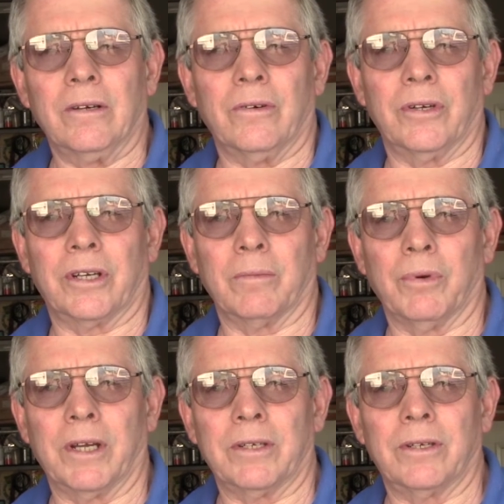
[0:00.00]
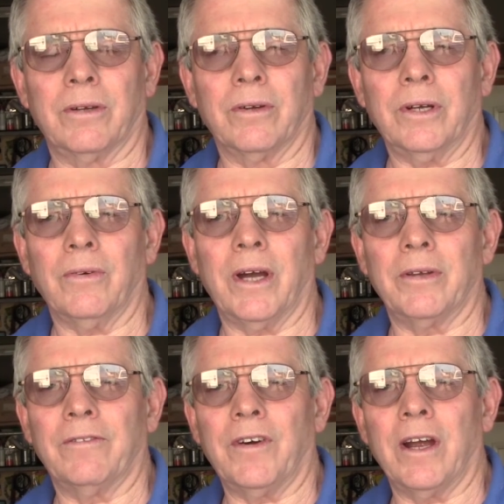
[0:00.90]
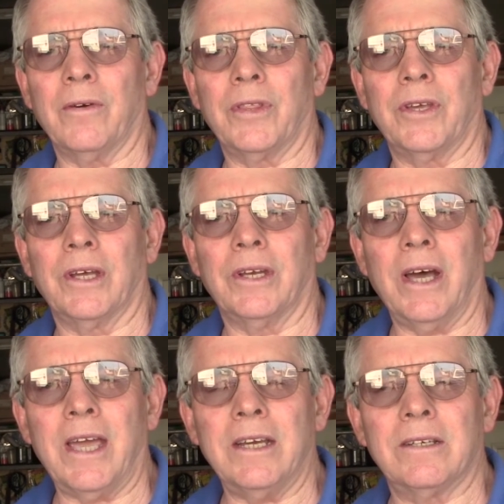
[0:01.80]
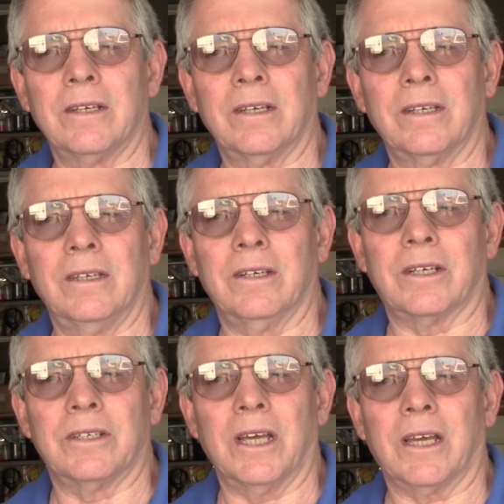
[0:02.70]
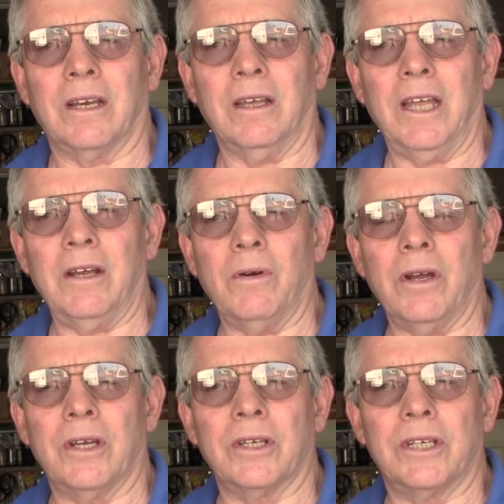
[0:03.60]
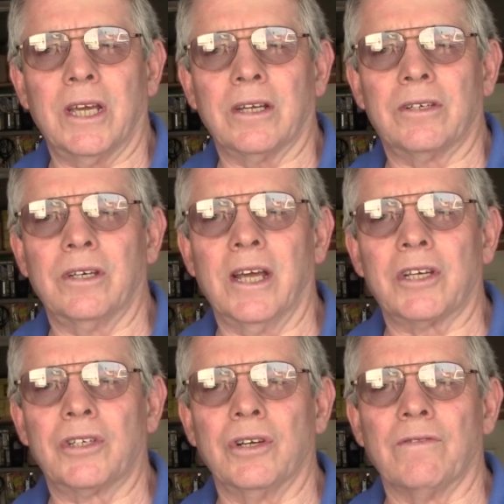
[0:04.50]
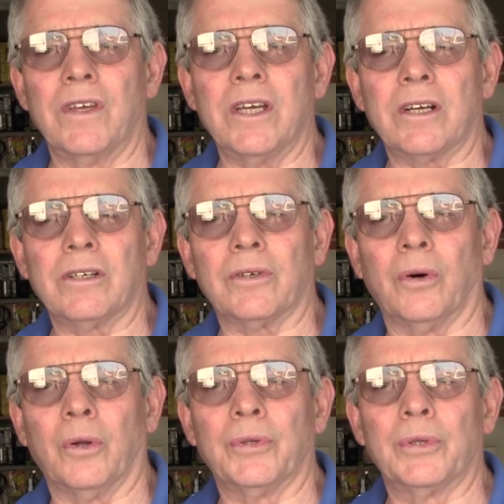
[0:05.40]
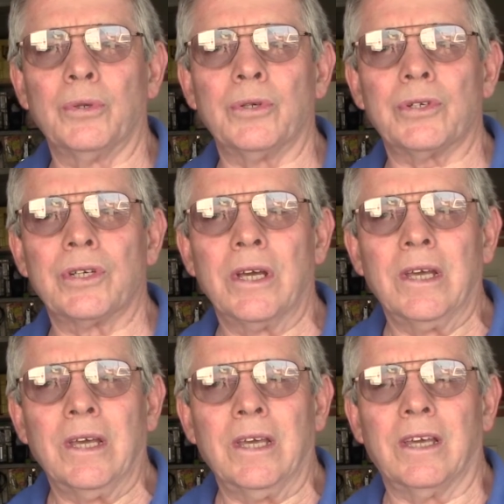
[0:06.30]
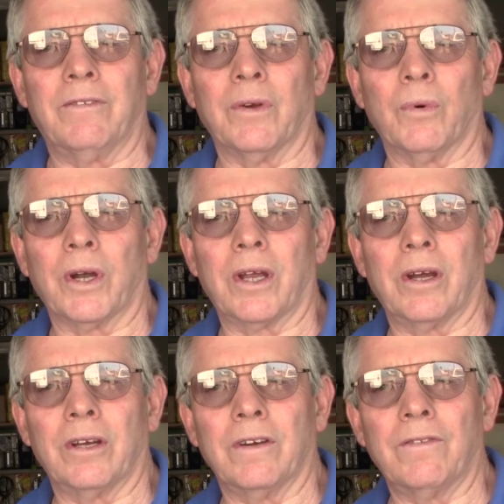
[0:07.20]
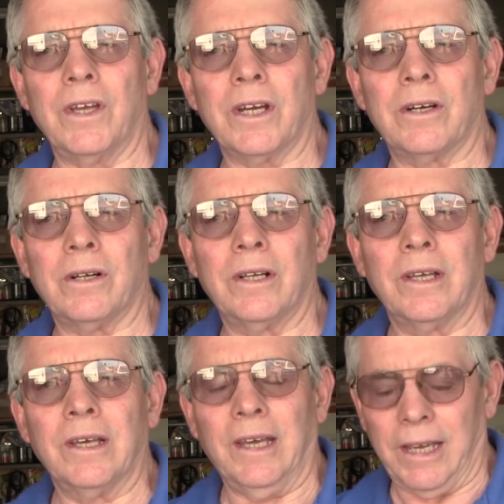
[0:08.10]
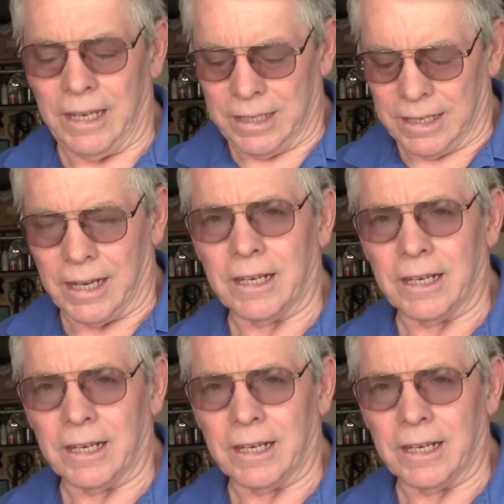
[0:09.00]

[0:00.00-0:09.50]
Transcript: or you can bring it to around the fire with you at night. You can take it anywhere. You can take it to next to your vehicle to hold tools if you're working on your vehicle, and